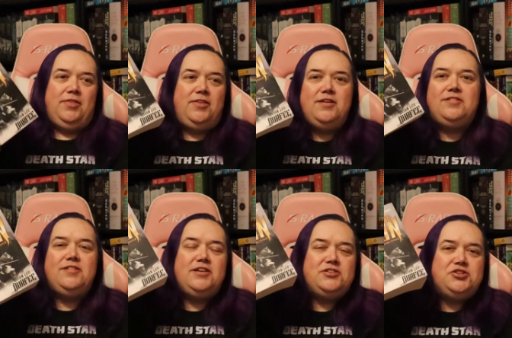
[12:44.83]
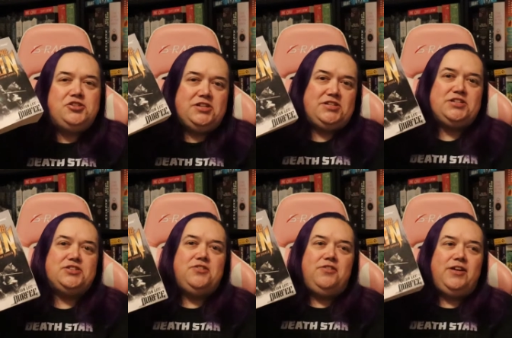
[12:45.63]
This is just
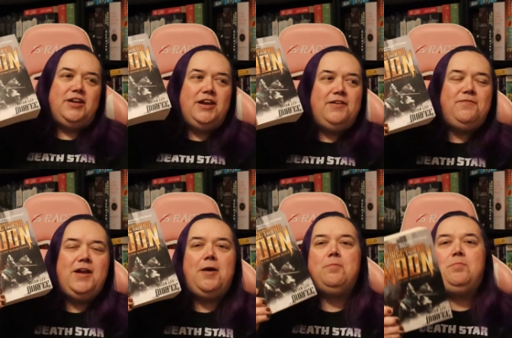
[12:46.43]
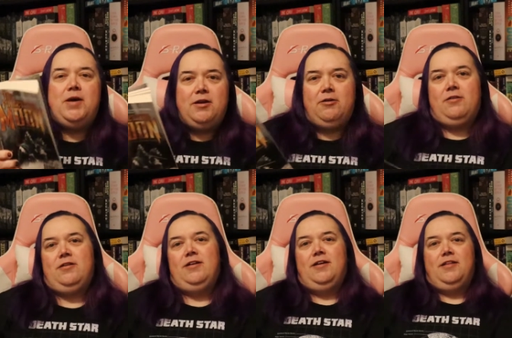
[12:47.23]
as good, if not better,
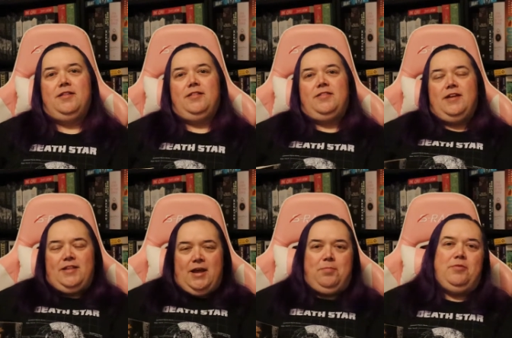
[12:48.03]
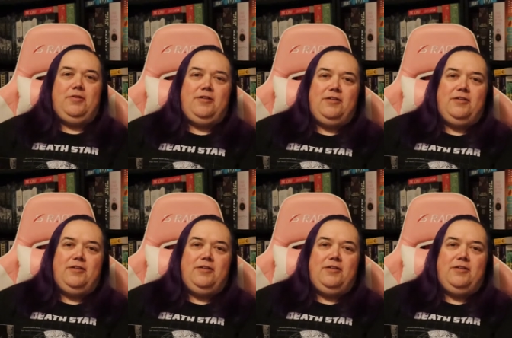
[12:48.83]
than that book.